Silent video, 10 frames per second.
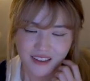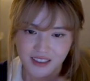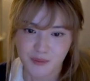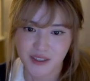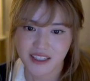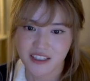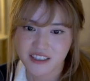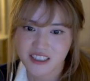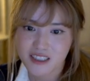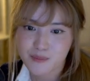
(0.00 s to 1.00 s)
Kimmy, can you
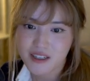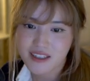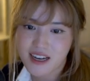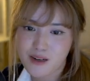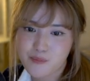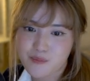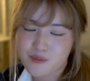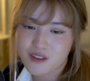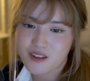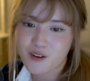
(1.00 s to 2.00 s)
share about how?
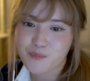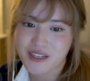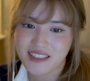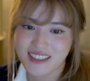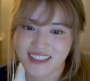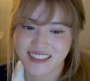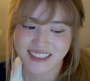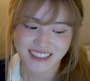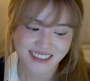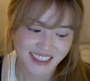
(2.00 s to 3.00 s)
Oh, my DNA
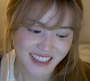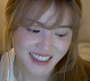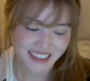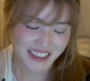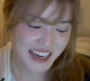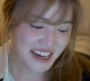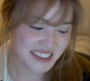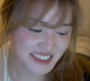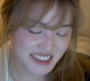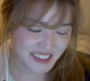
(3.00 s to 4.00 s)
test. Yeah,
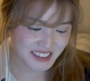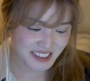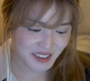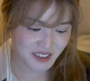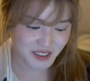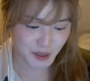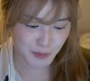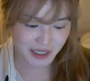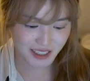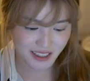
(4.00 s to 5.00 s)
dude, it was so
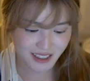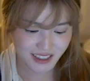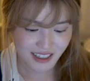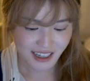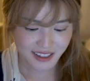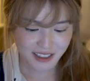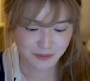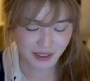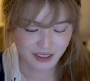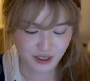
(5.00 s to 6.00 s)
stupid. I like
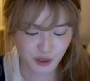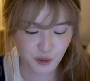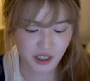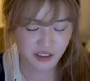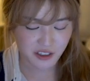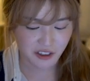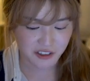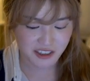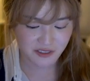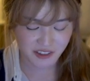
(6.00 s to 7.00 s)
spent two hundred
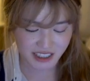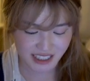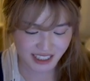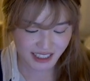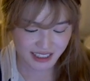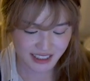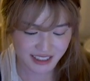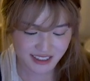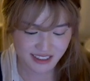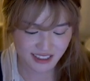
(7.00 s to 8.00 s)
dollars for a DNA
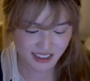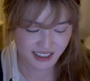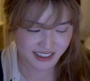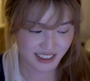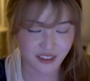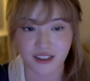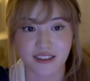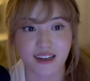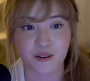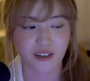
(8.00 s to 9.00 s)
test because I thought
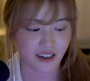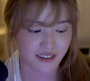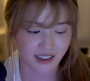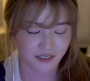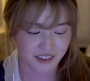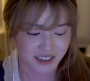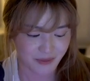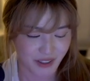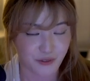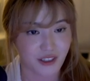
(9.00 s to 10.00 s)
that I would uncover
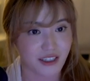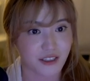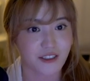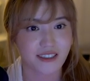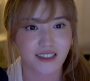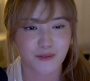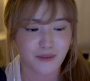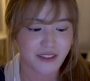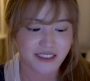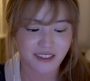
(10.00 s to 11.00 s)
something really interesting about
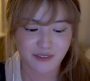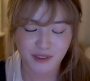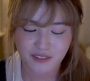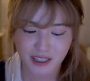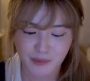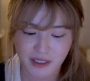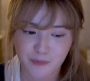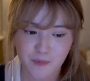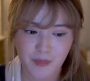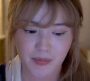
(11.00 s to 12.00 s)
myself and my family.
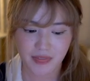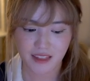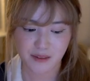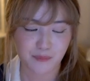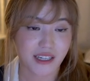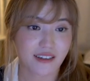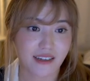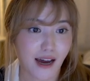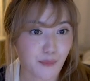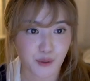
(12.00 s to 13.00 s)
But
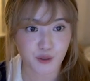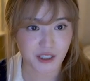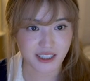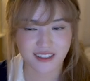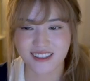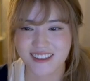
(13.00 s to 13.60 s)
I'm Korean.